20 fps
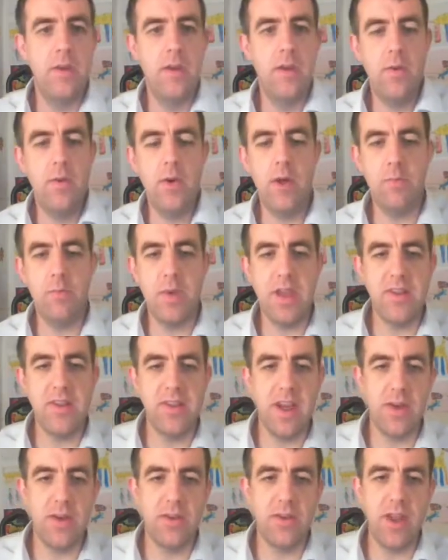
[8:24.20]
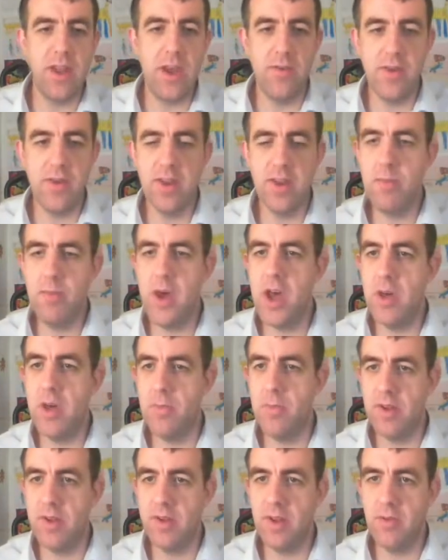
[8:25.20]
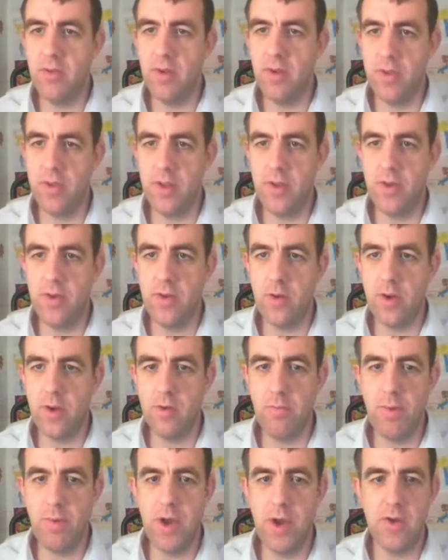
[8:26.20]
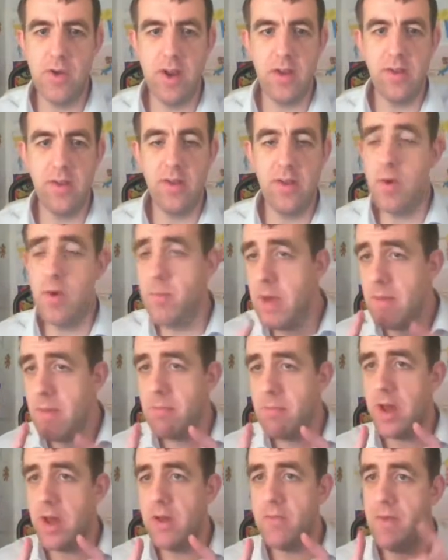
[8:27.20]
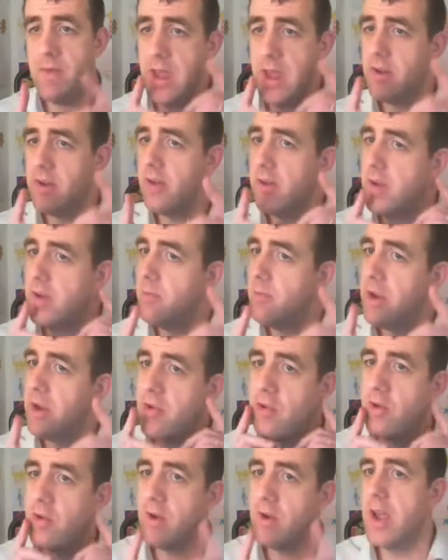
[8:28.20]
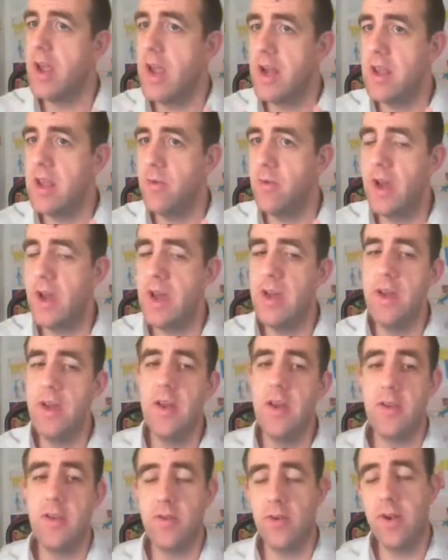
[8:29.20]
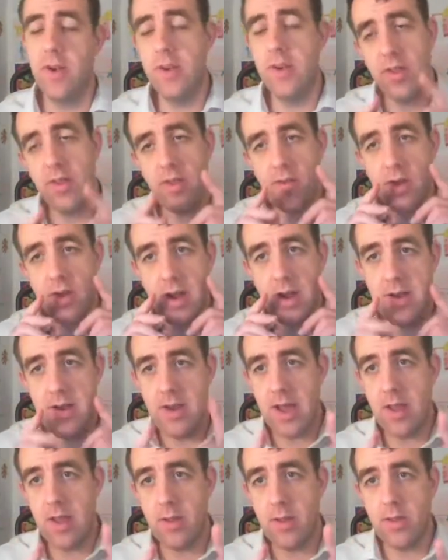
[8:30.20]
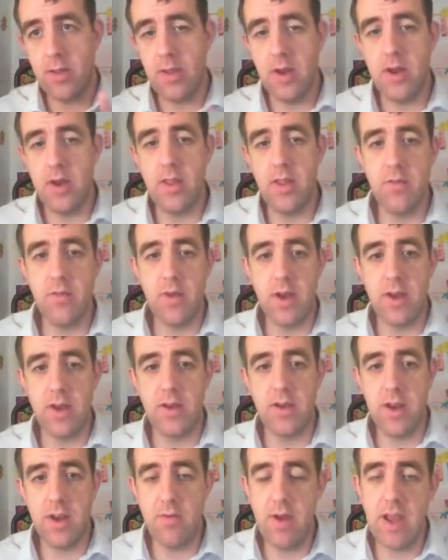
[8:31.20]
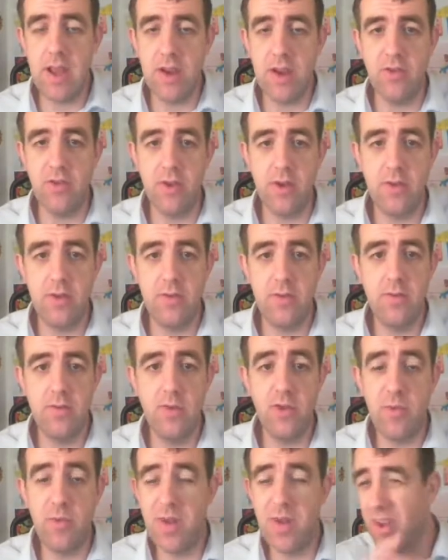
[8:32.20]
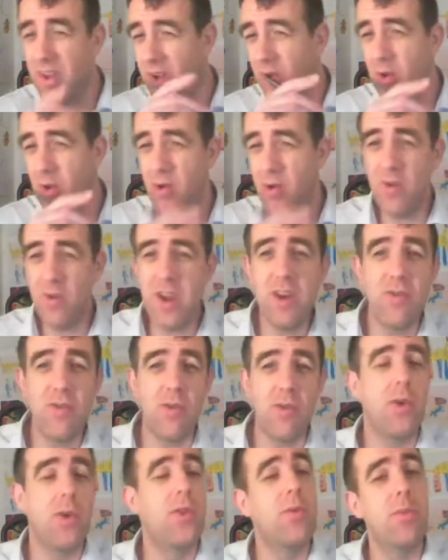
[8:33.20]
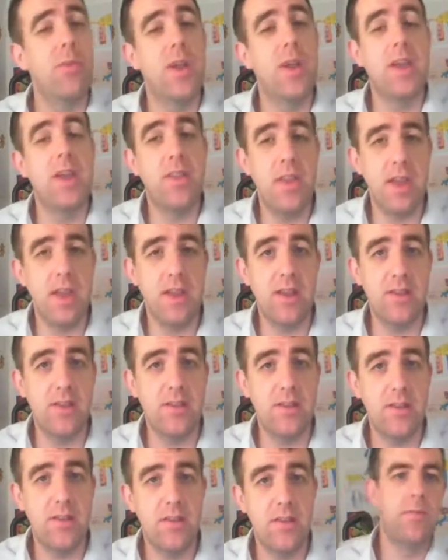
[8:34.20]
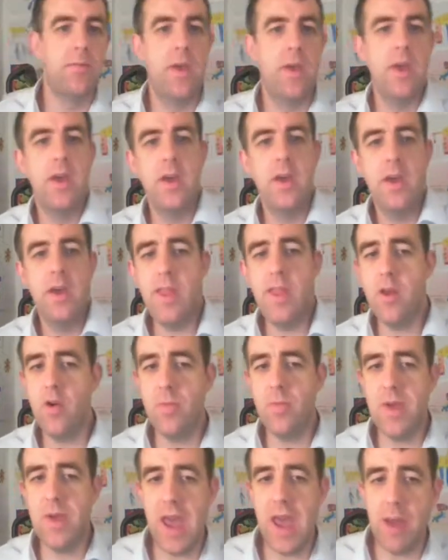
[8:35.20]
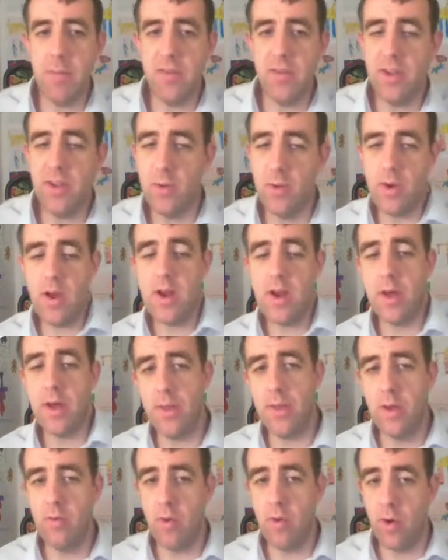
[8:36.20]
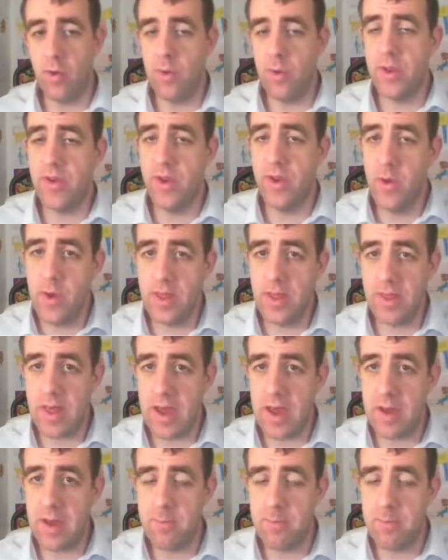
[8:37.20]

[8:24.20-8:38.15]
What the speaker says: Well, B's now served its purpose. I've got the two components. And remember, vectors can be drawn anywhere, as long as they're the right length and in the right direction, which means I could redraw them like this. And there would be absolutely nothing wrong with doing that.